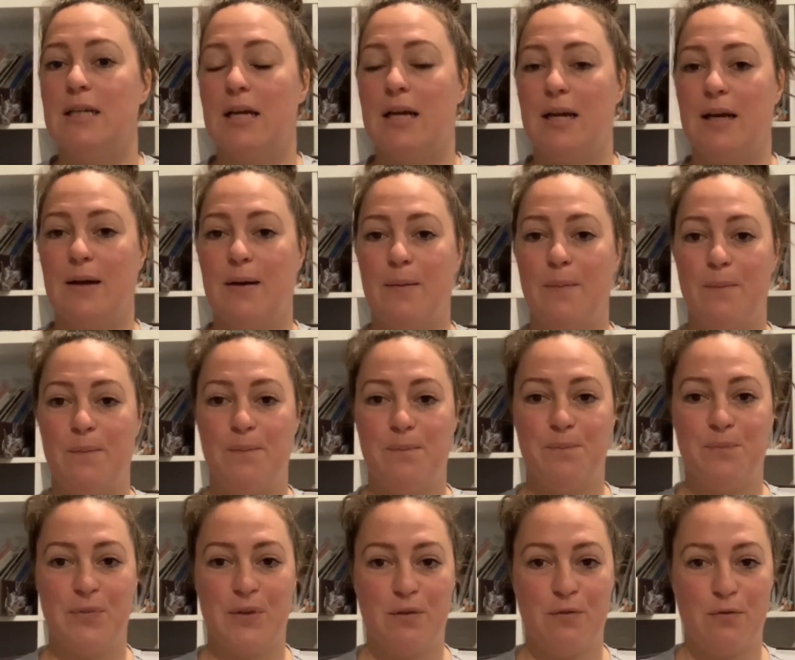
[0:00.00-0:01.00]

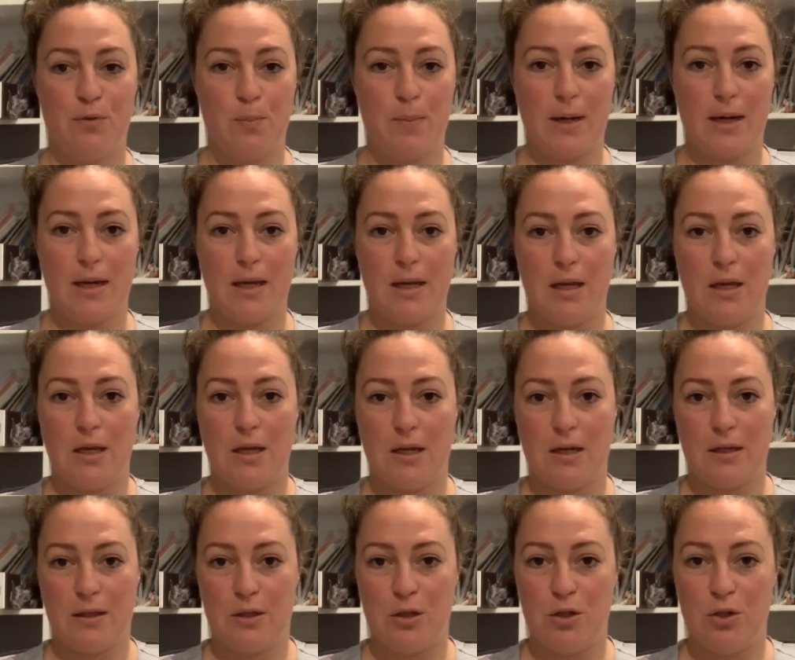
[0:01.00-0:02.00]
for
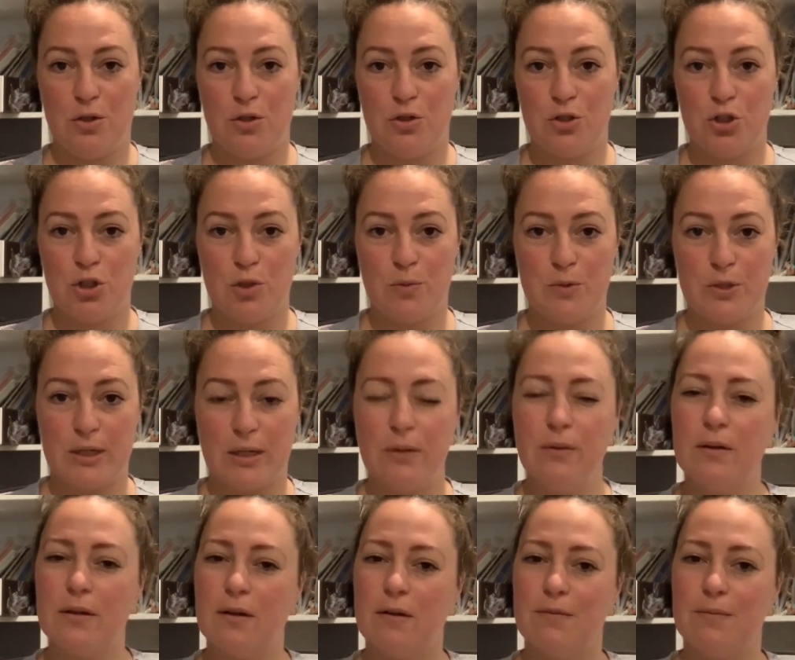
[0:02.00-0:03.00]
another YouTube
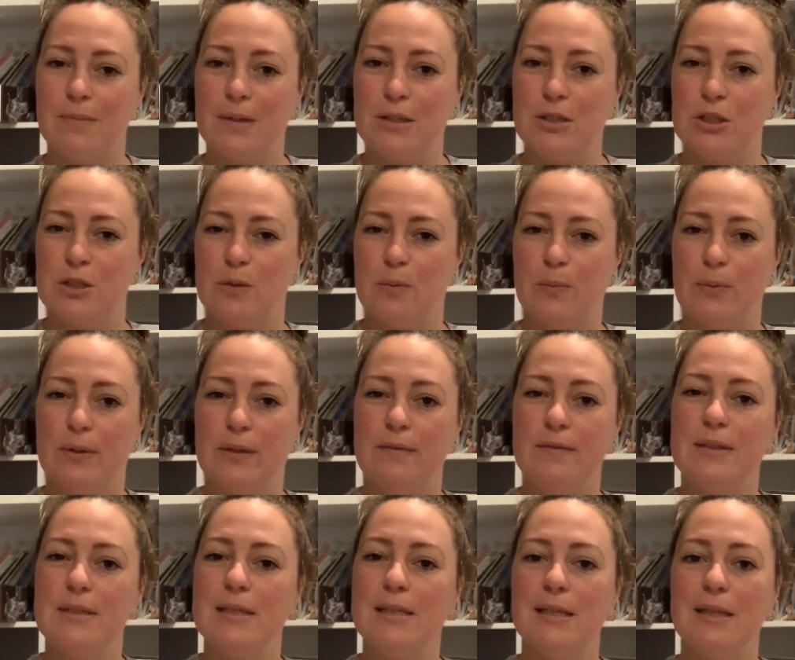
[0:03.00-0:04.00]
channel that I've mentioned
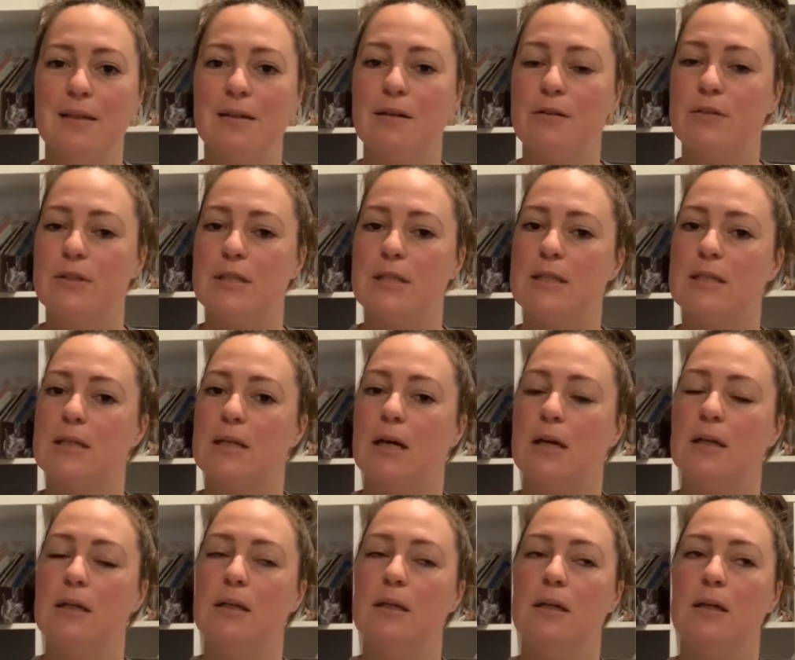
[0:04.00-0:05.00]
previously that I've just
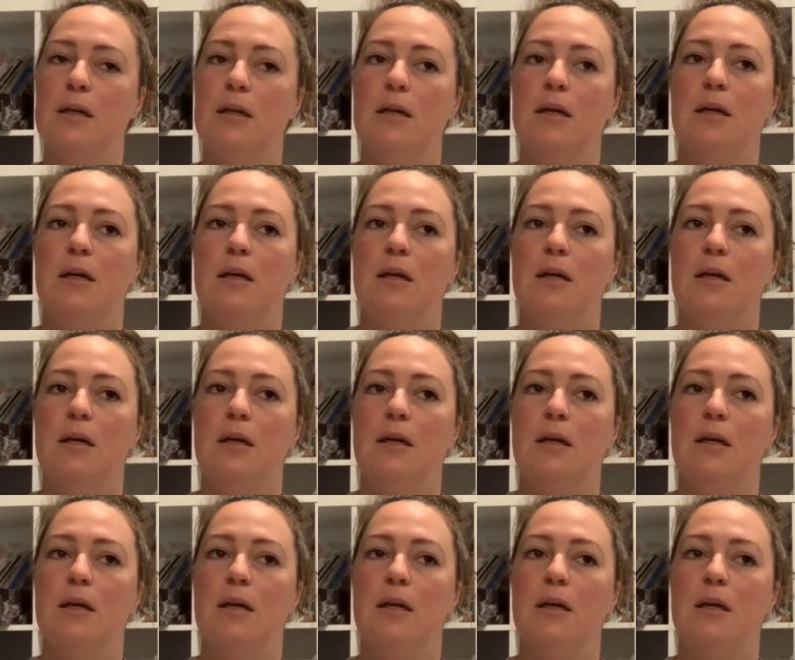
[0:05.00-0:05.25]
started.